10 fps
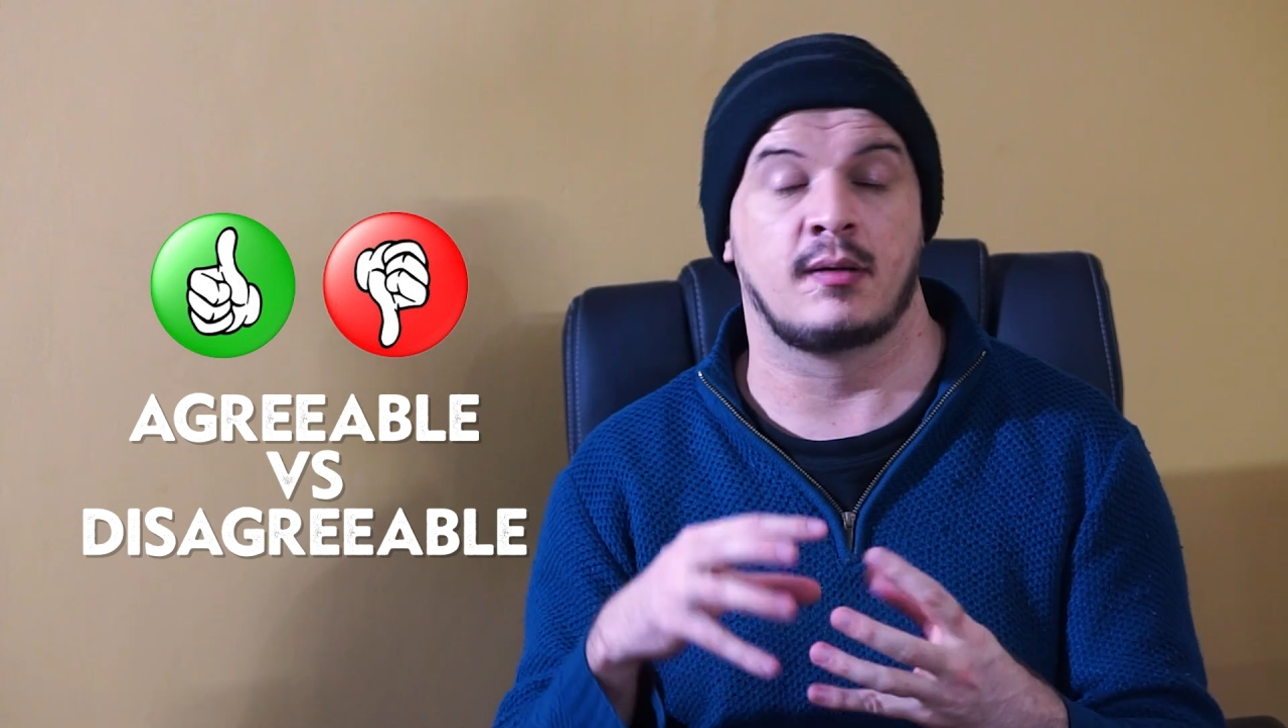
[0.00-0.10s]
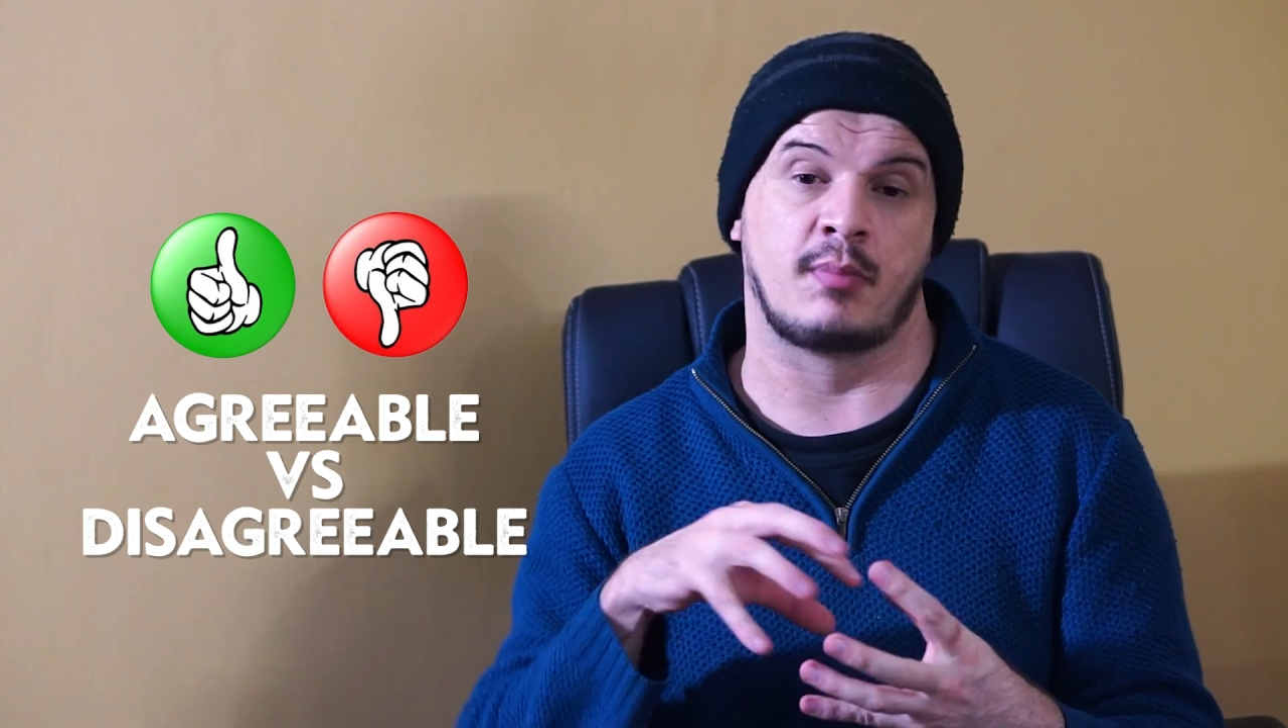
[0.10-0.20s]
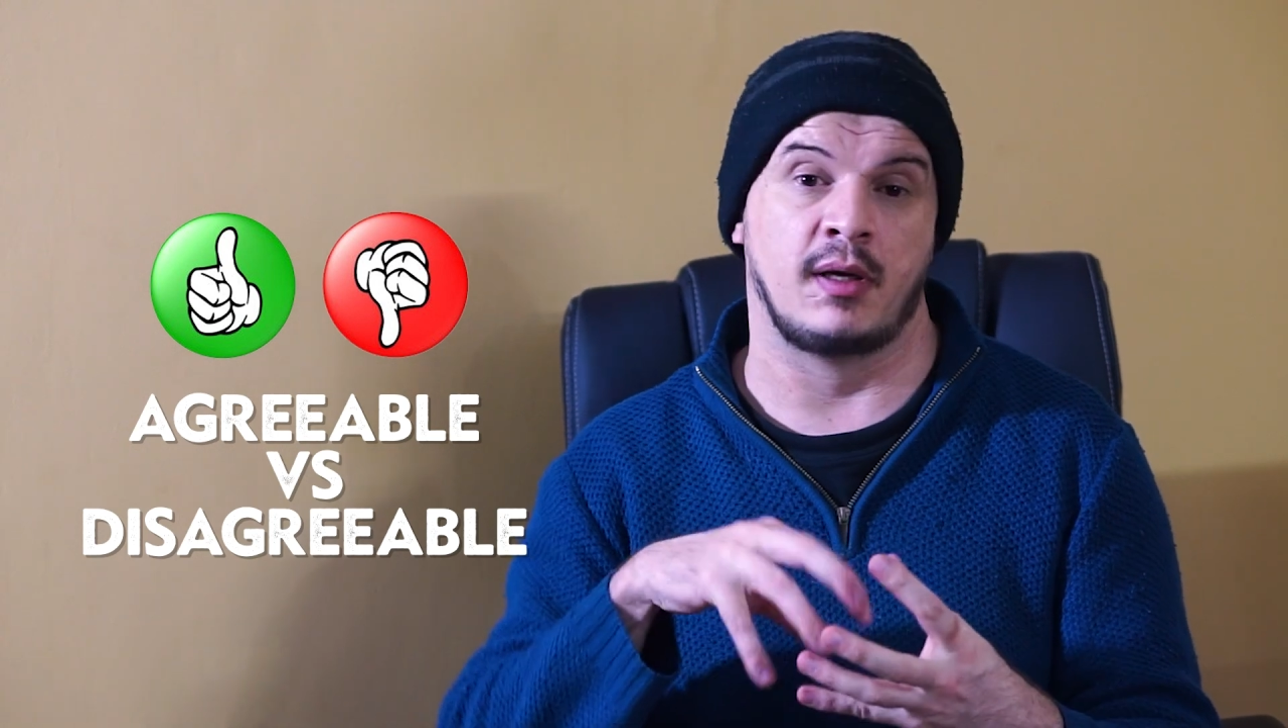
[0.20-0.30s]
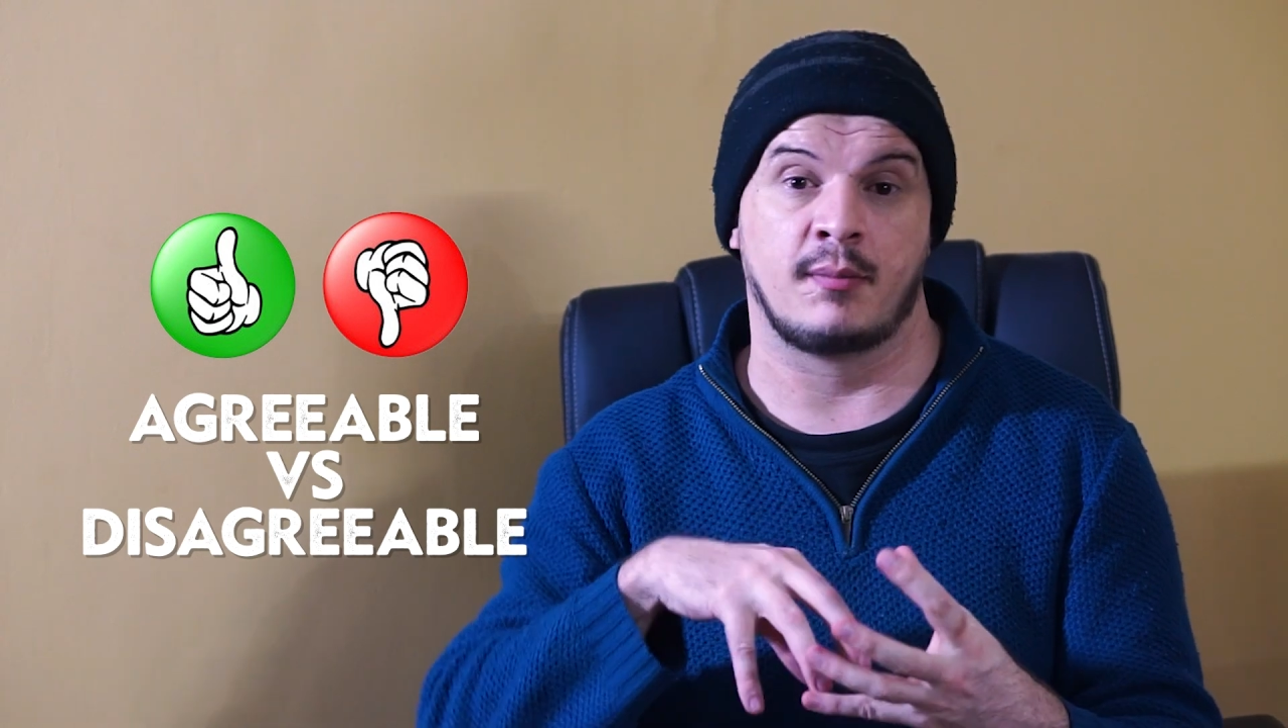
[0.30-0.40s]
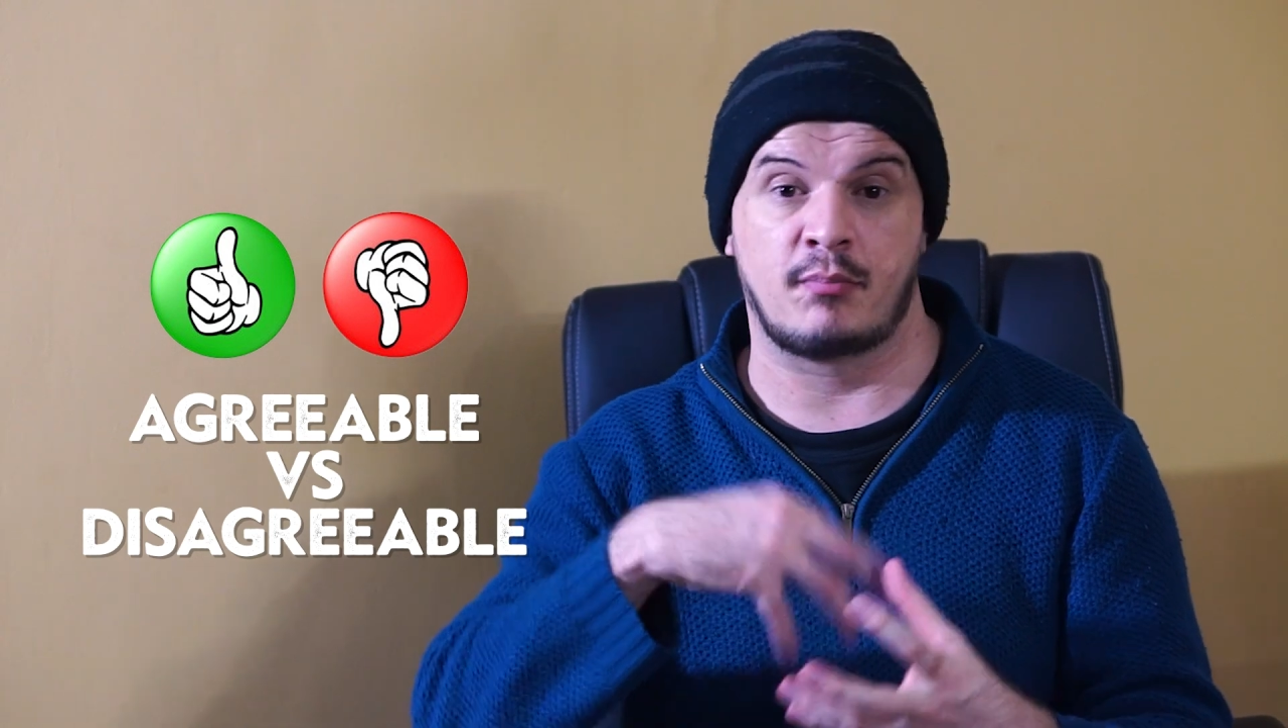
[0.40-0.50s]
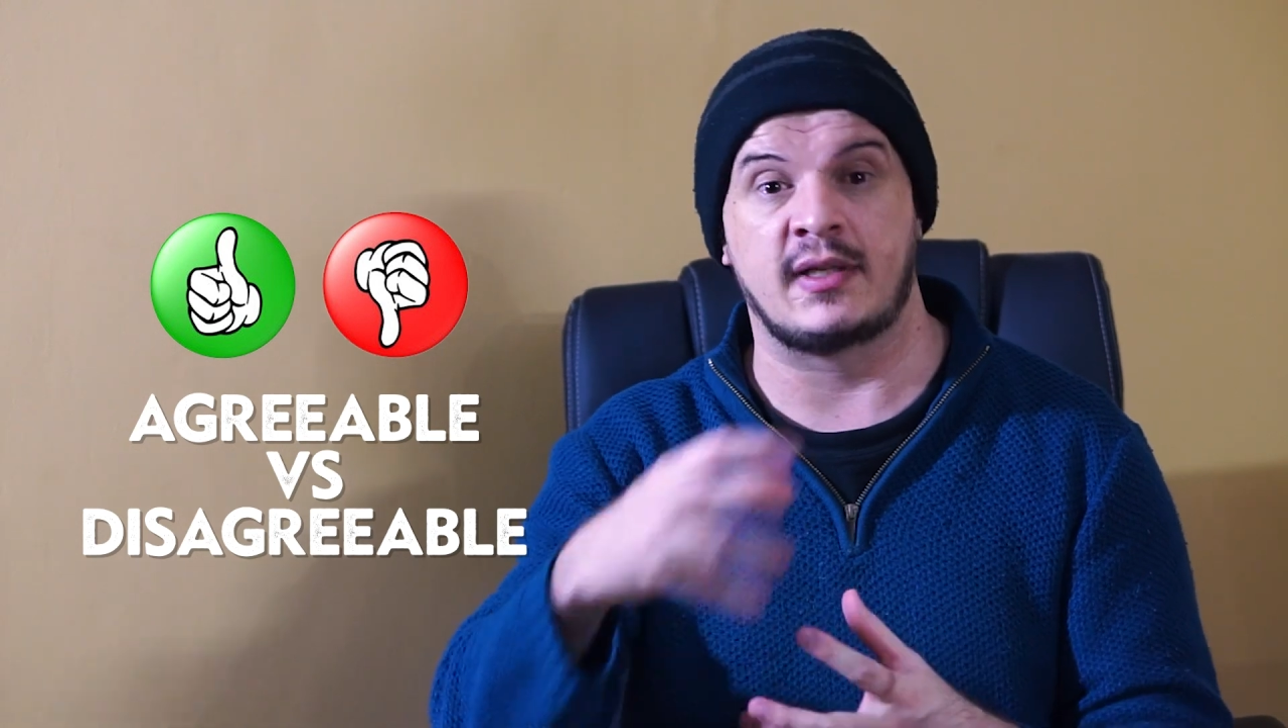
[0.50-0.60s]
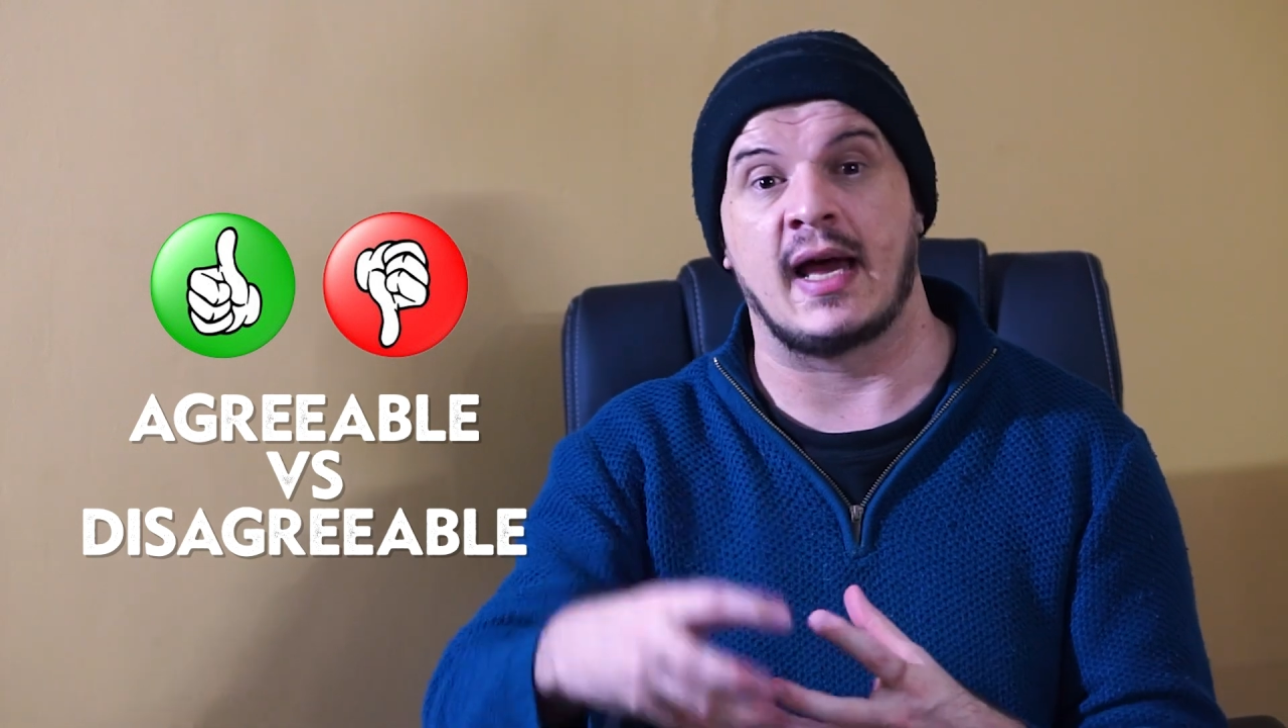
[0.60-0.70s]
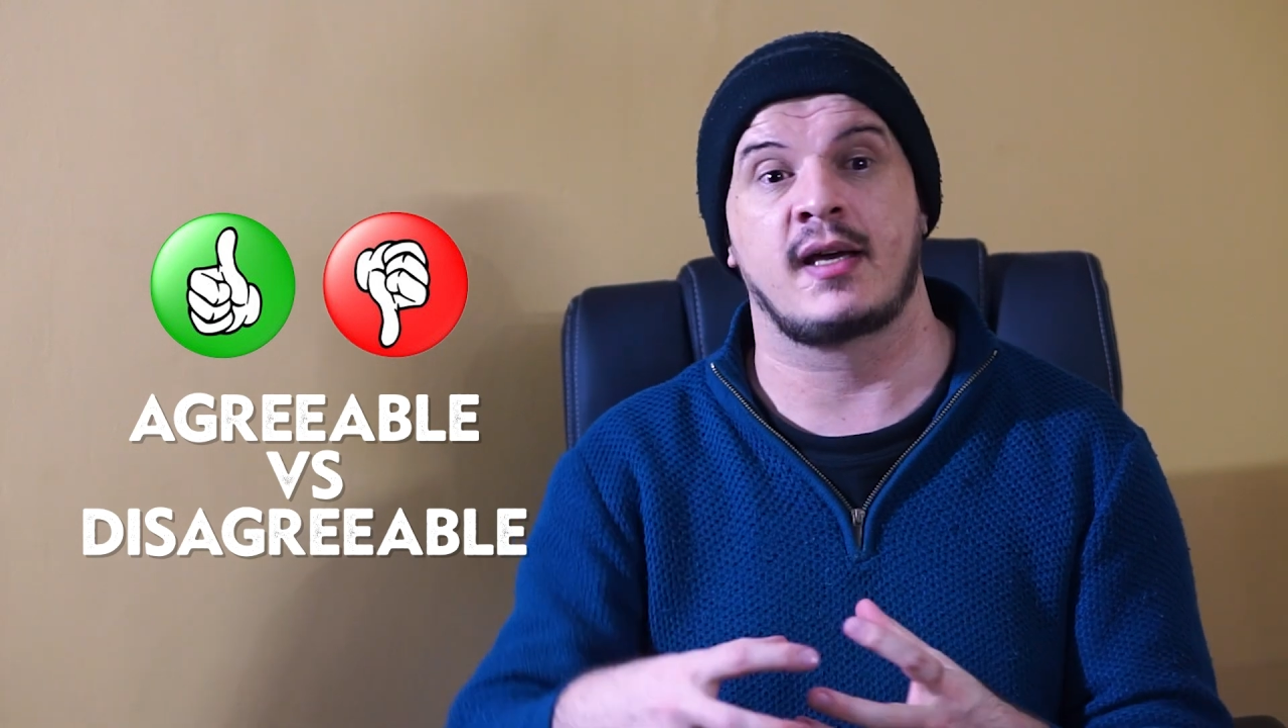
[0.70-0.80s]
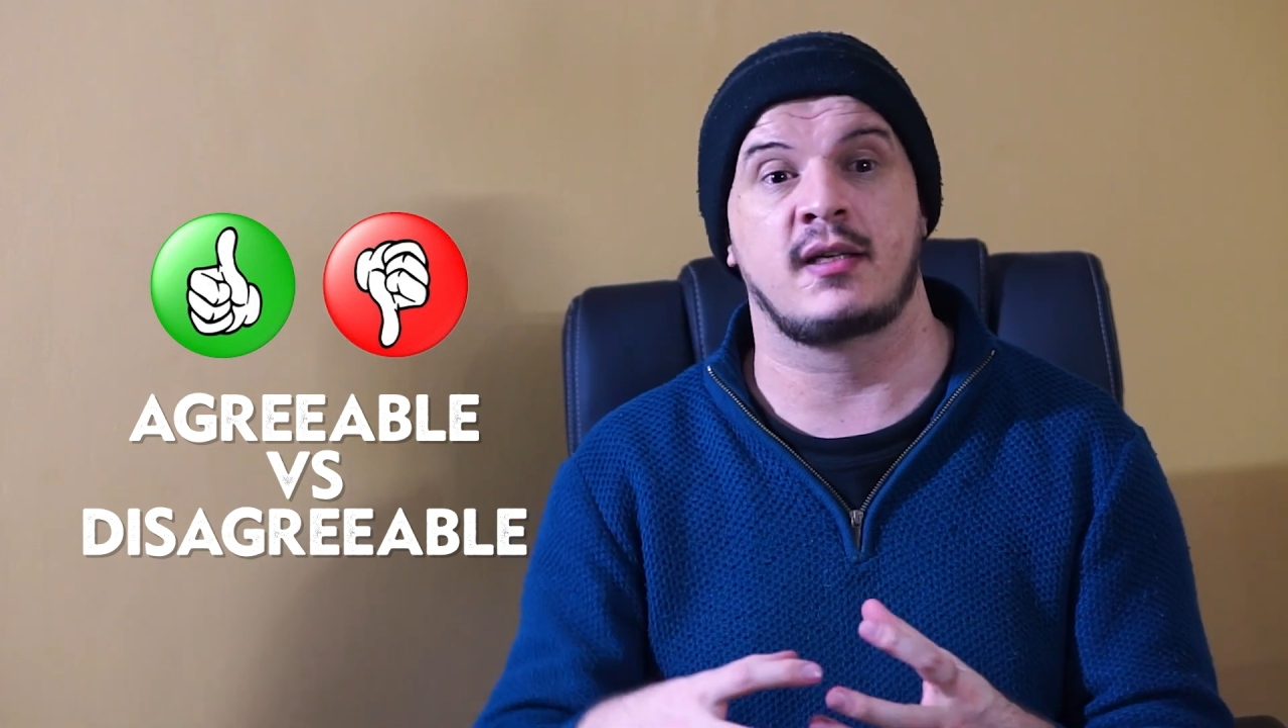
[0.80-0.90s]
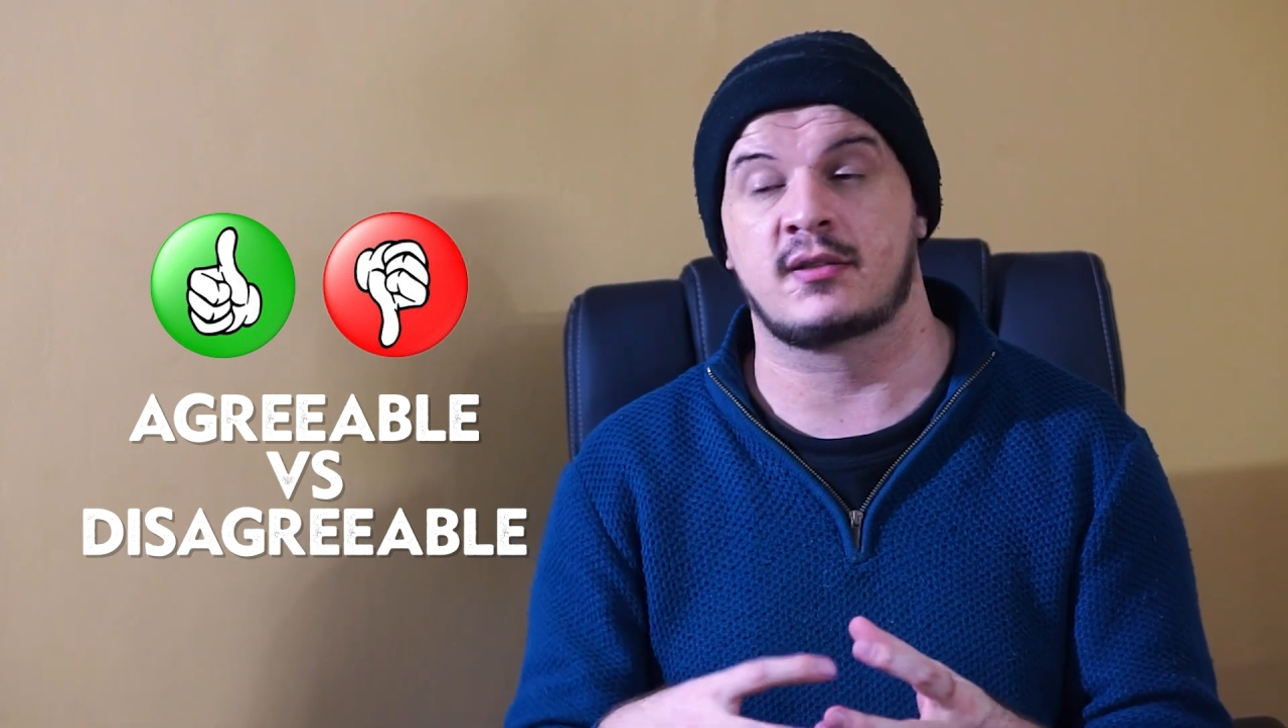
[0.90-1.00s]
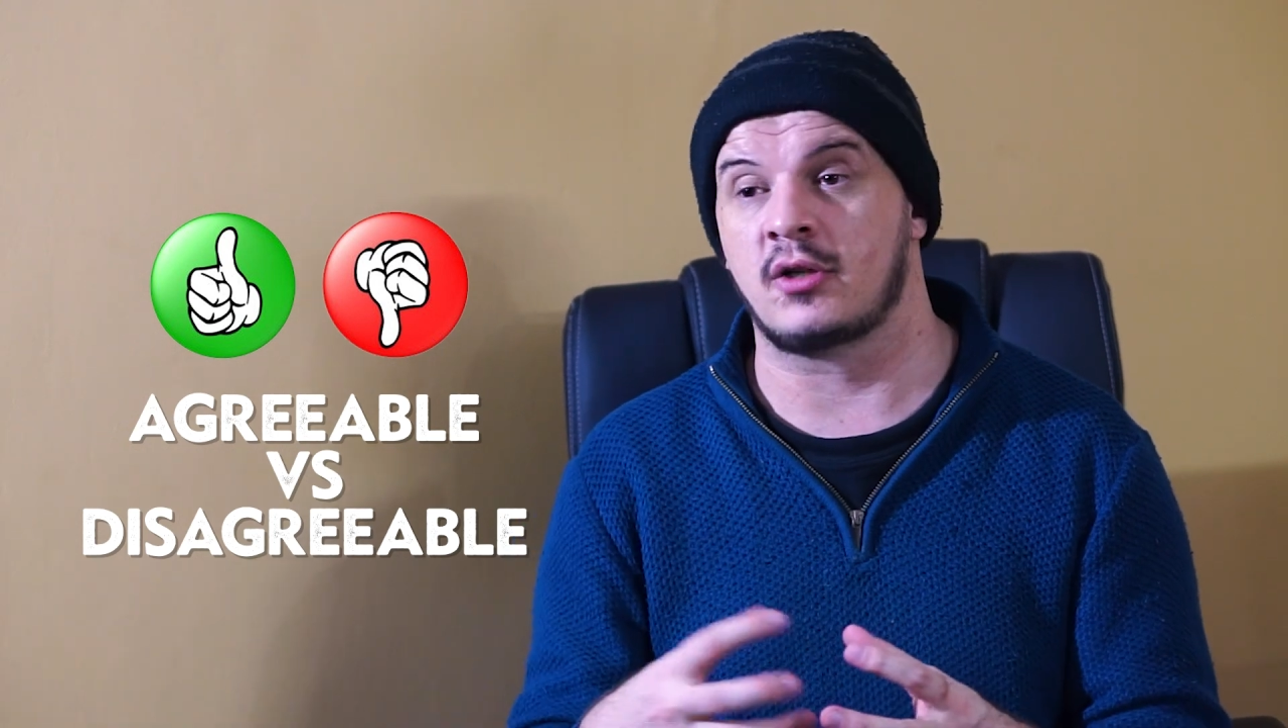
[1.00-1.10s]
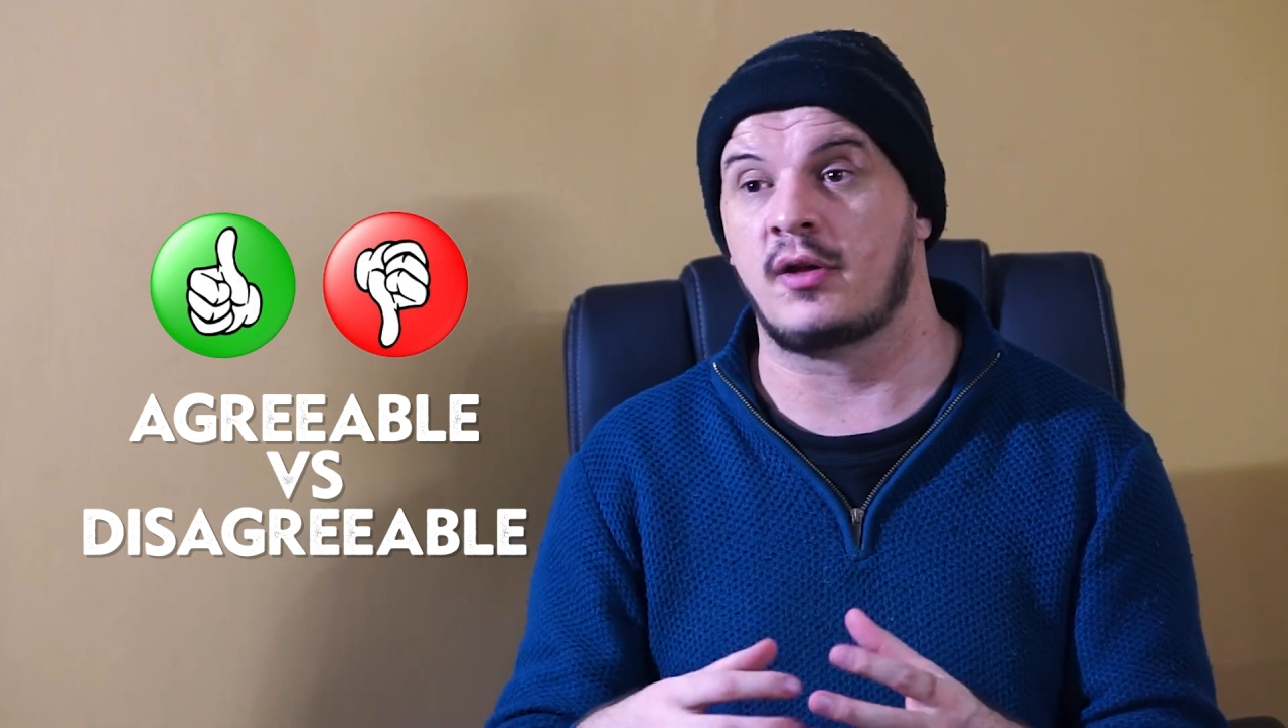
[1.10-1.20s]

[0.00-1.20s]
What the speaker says: a protagonist